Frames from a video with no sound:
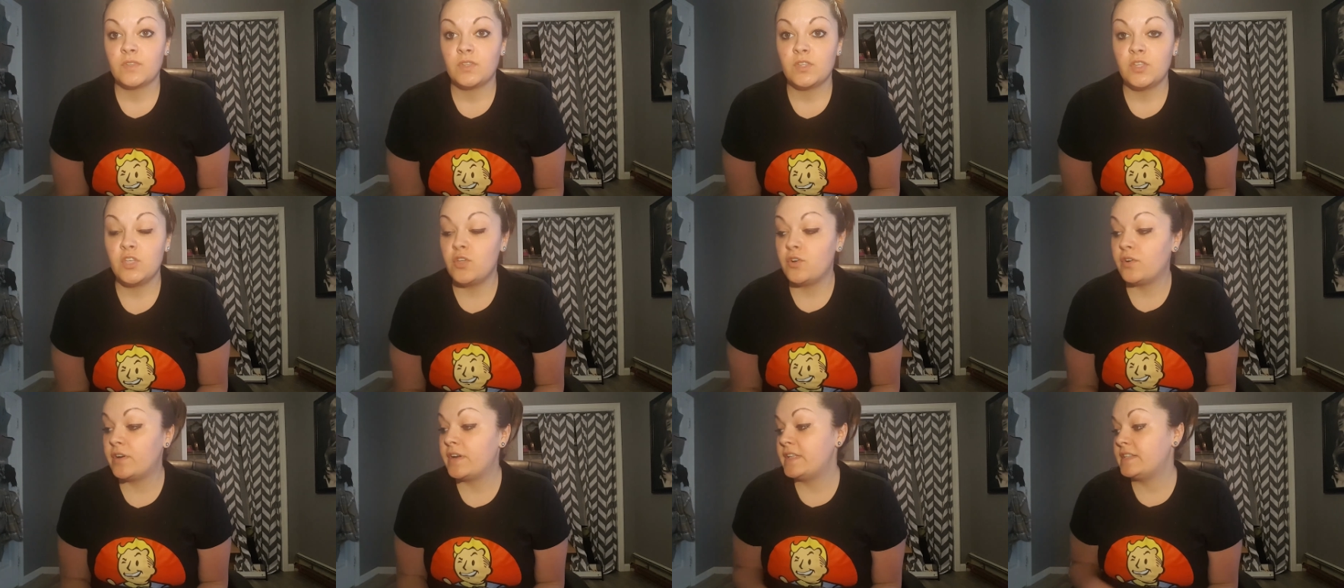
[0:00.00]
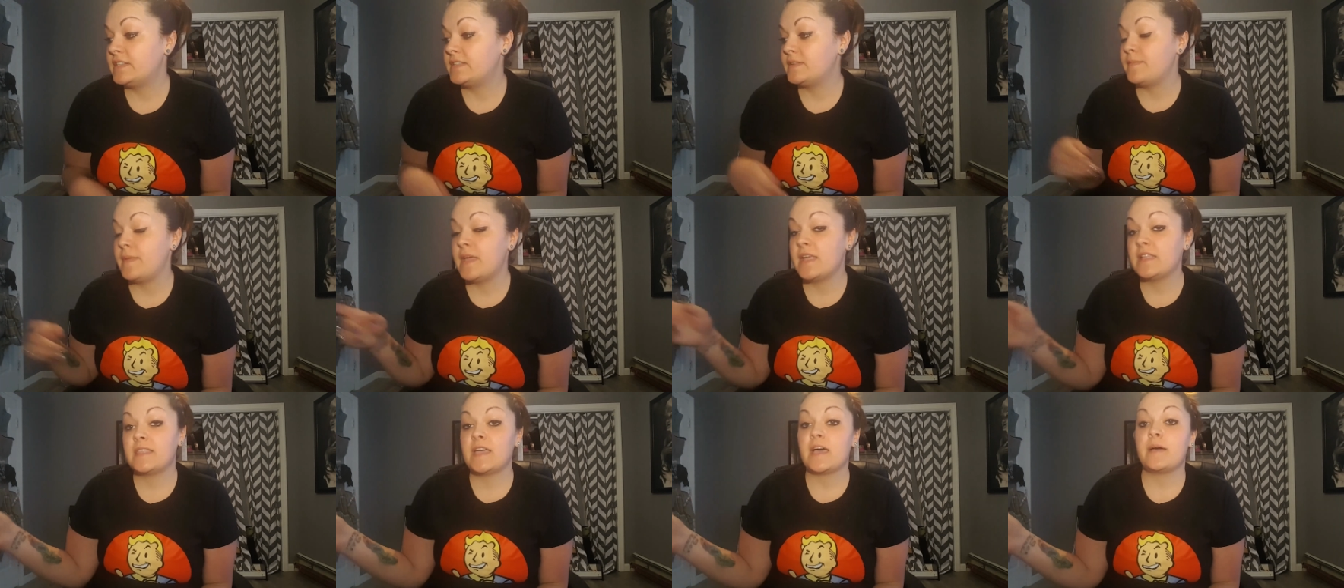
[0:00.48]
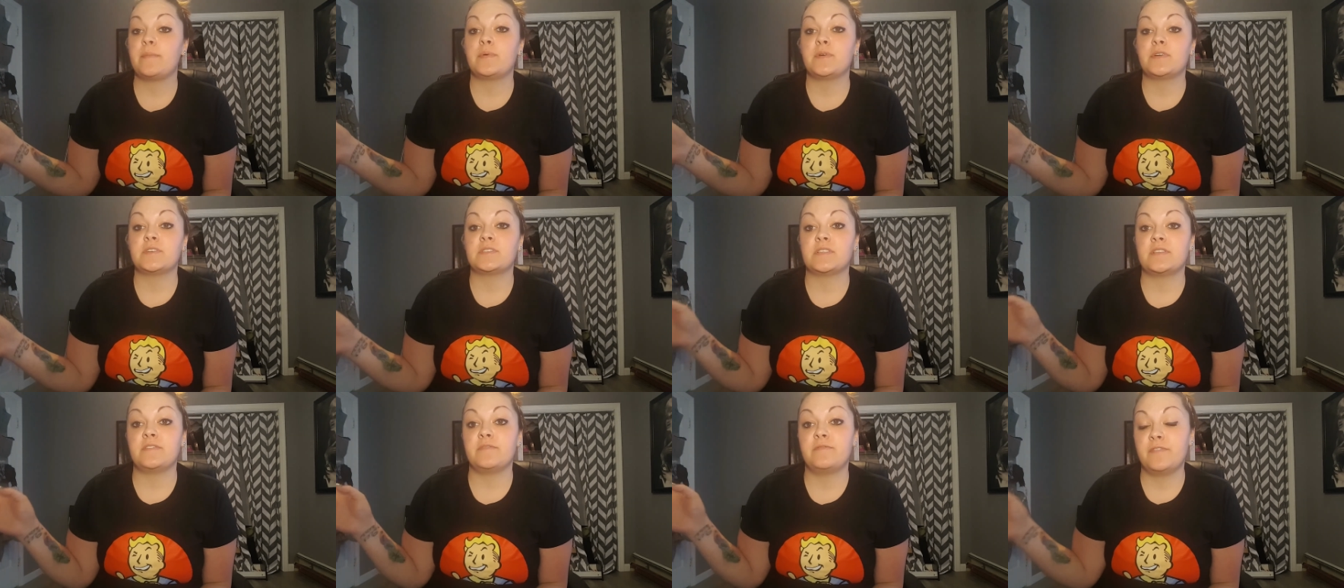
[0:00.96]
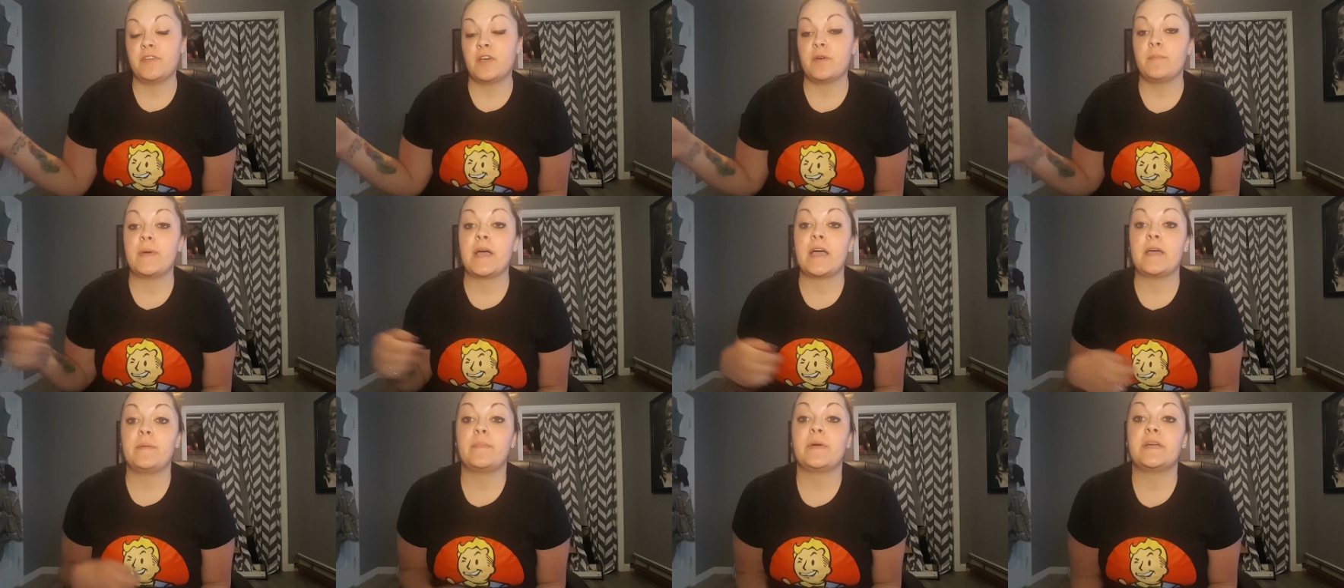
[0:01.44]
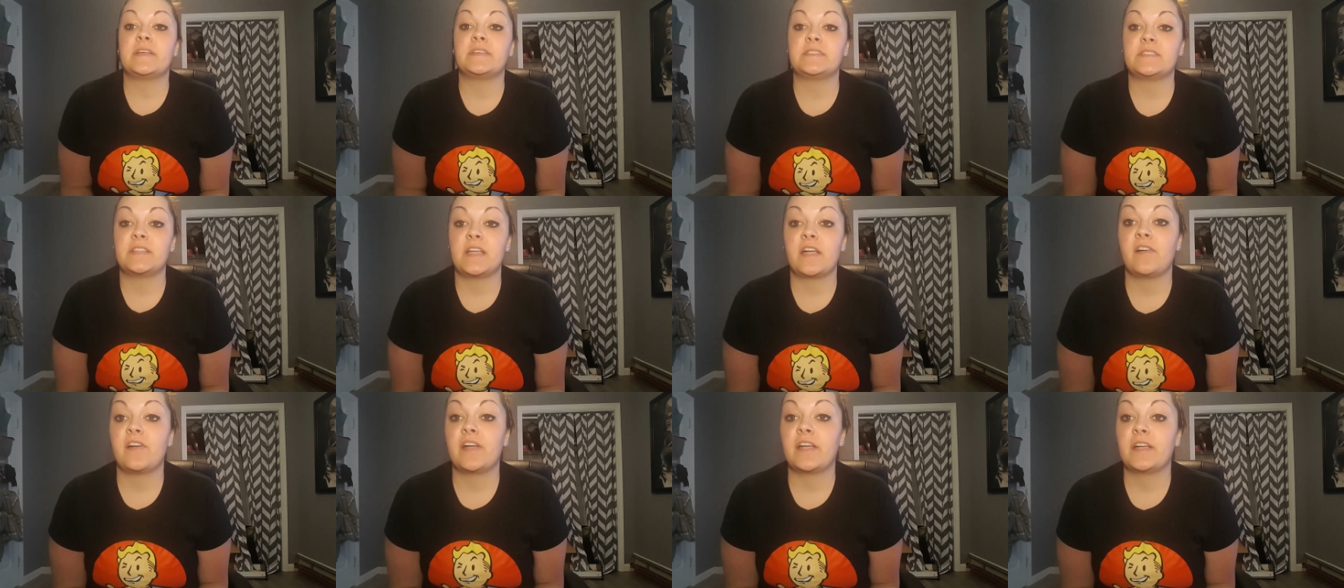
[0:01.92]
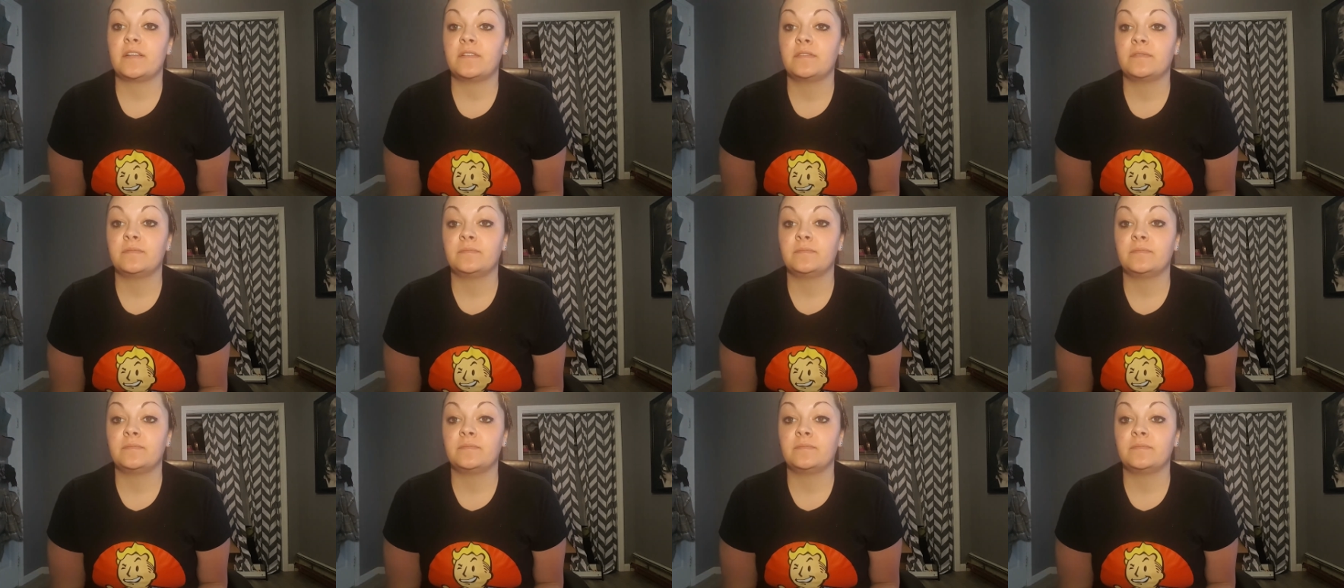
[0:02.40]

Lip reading: You don't need to make that person feel bad by staring.